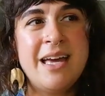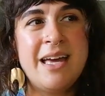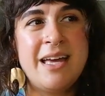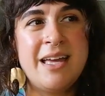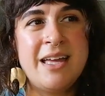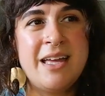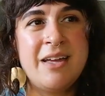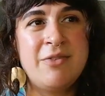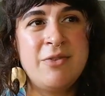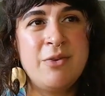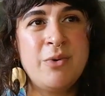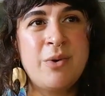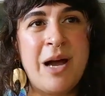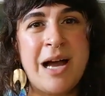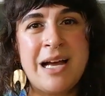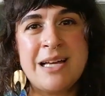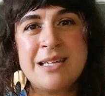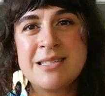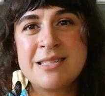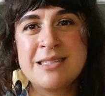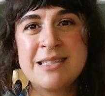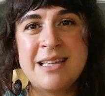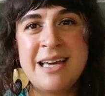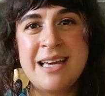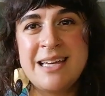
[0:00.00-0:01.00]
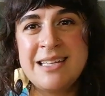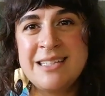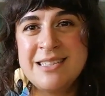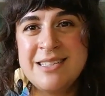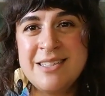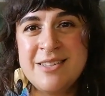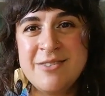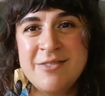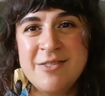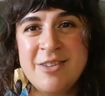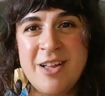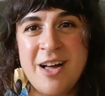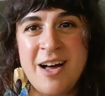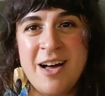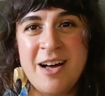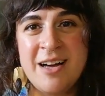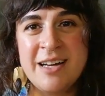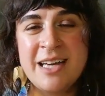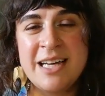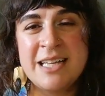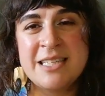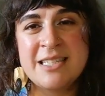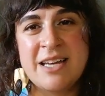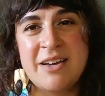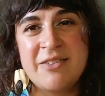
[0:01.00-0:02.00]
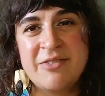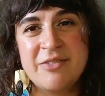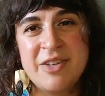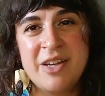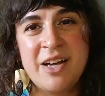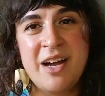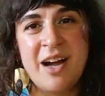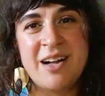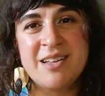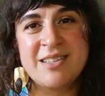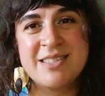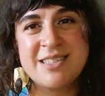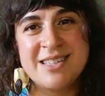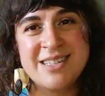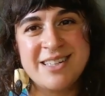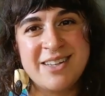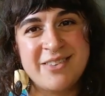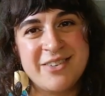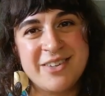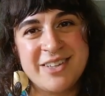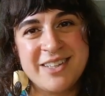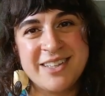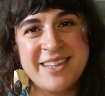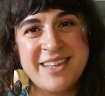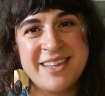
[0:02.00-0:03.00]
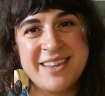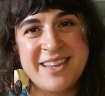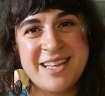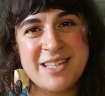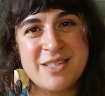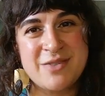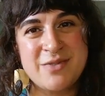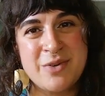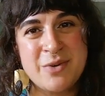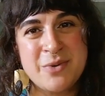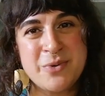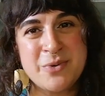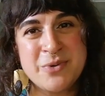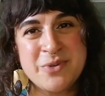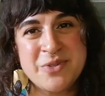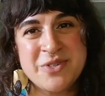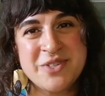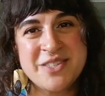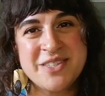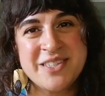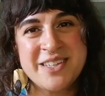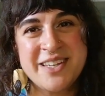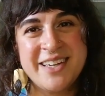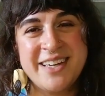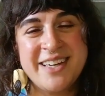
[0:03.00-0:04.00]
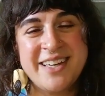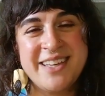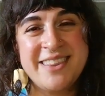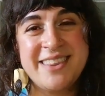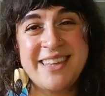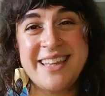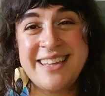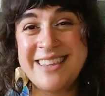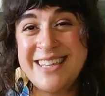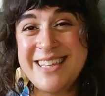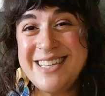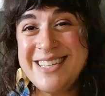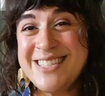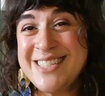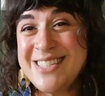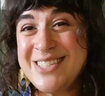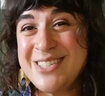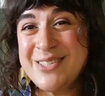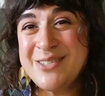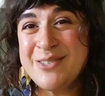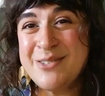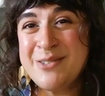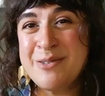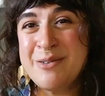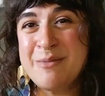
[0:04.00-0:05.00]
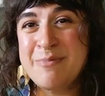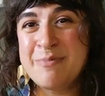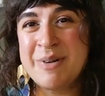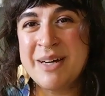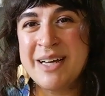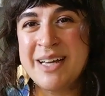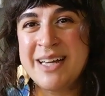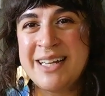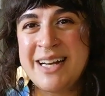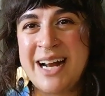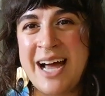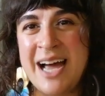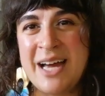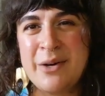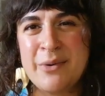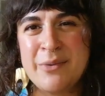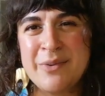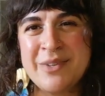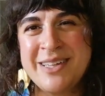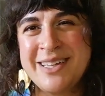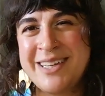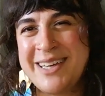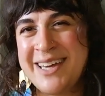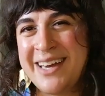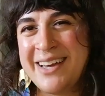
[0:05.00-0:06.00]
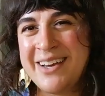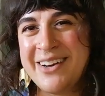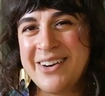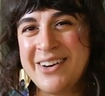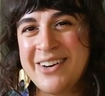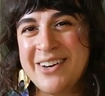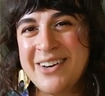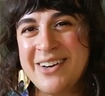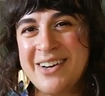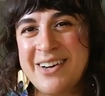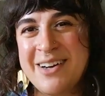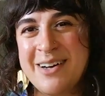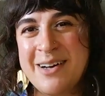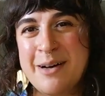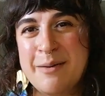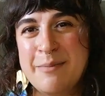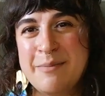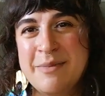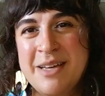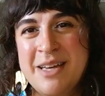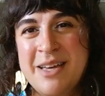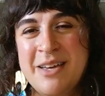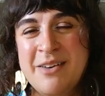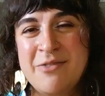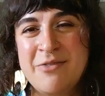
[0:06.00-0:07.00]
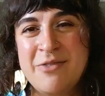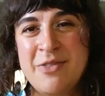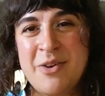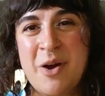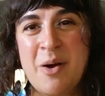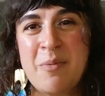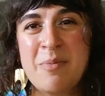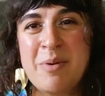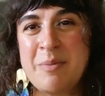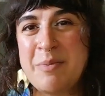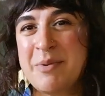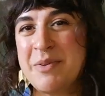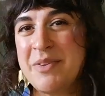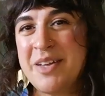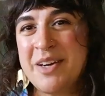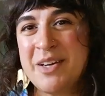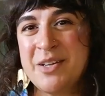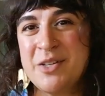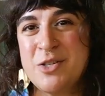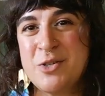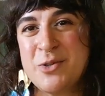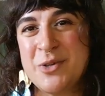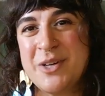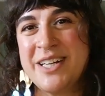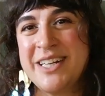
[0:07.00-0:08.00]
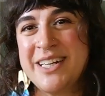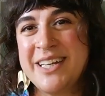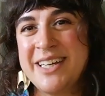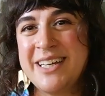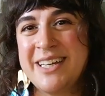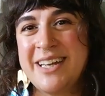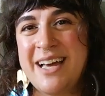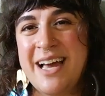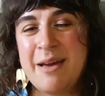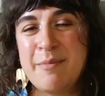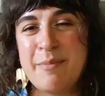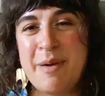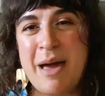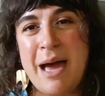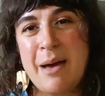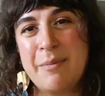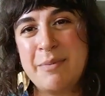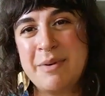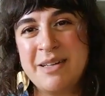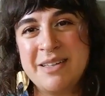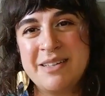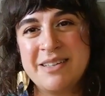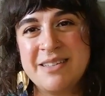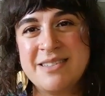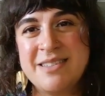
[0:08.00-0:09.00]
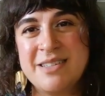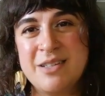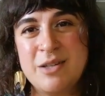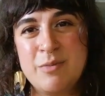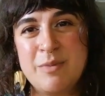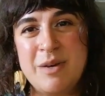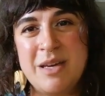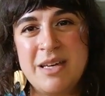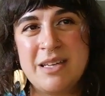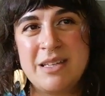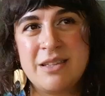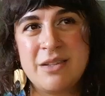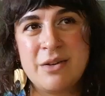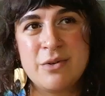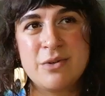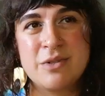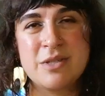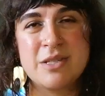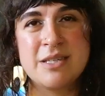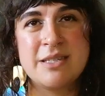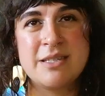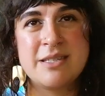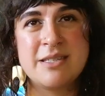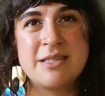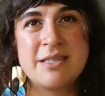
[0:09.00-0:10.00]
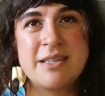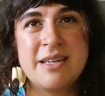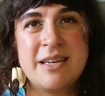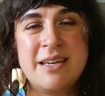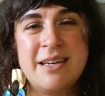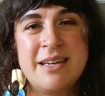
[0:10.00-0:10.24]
if you guys liked the vlog, it definitely got significantly less views than these do, but I don't really care if there are people that enjoyed it. I'm happy to continue making those because